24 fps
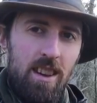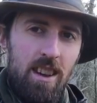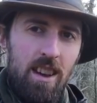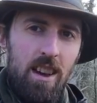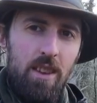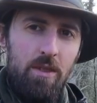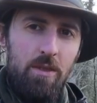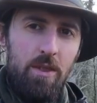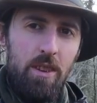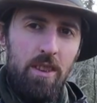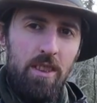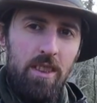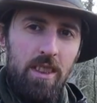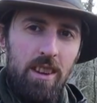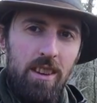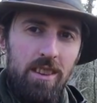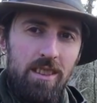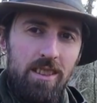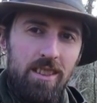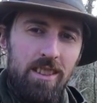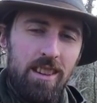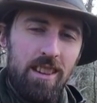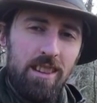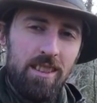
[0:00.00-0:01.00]
A fun thing
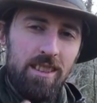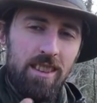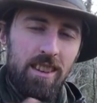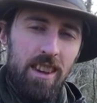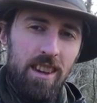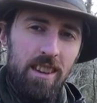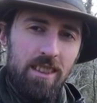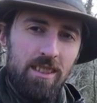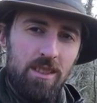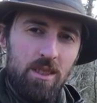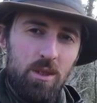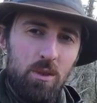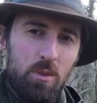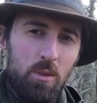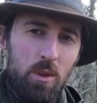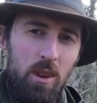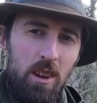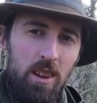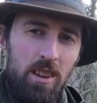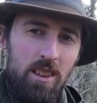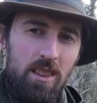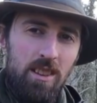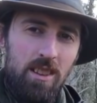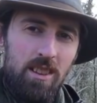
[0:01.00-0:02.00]
to teach the kids as
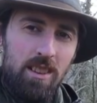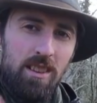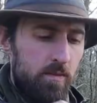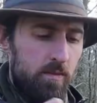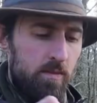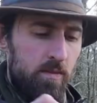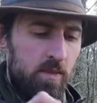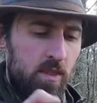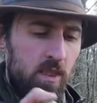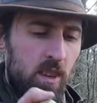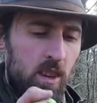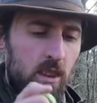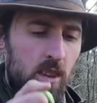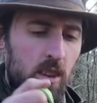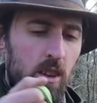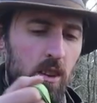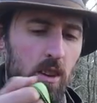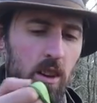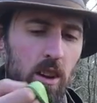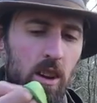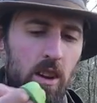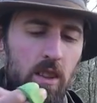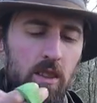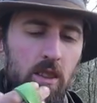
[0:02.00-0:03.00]
well.
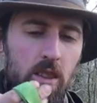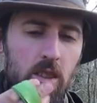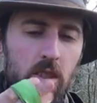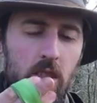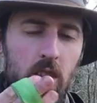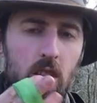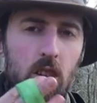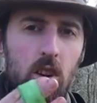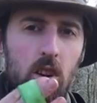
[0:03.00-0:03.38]
Yeah, and then the